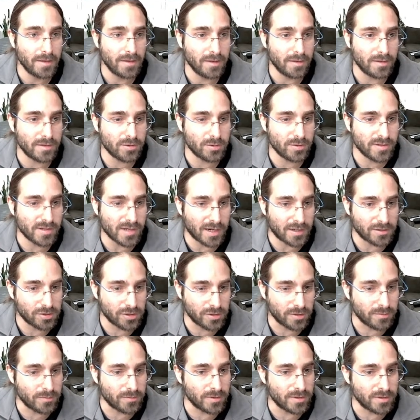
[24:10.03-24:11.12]
This
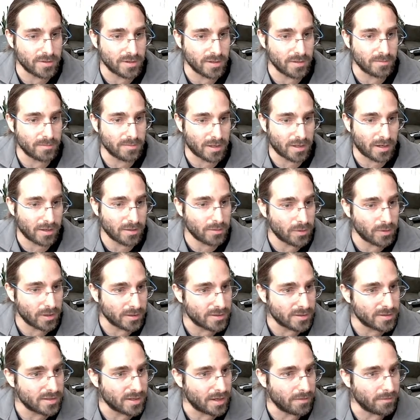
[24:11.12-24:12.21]
transaction was in block
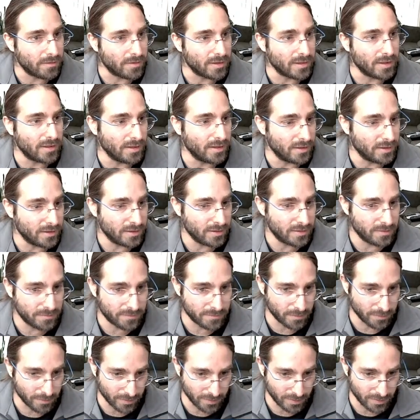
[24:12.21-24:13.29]
170
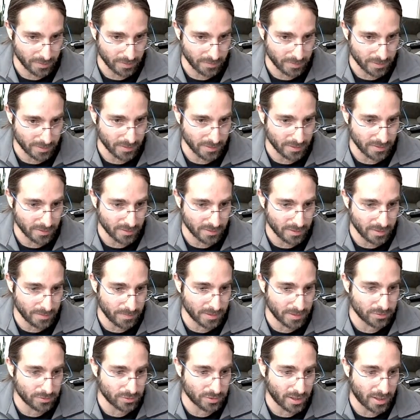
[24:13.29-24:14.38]
for anybody
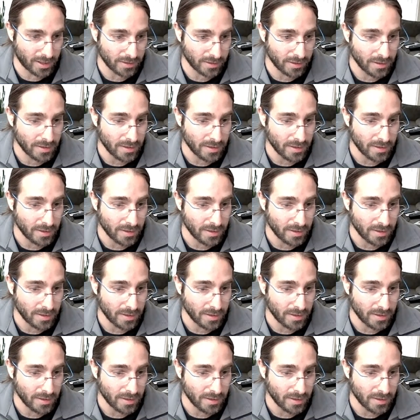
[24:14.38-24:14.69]
keeping track.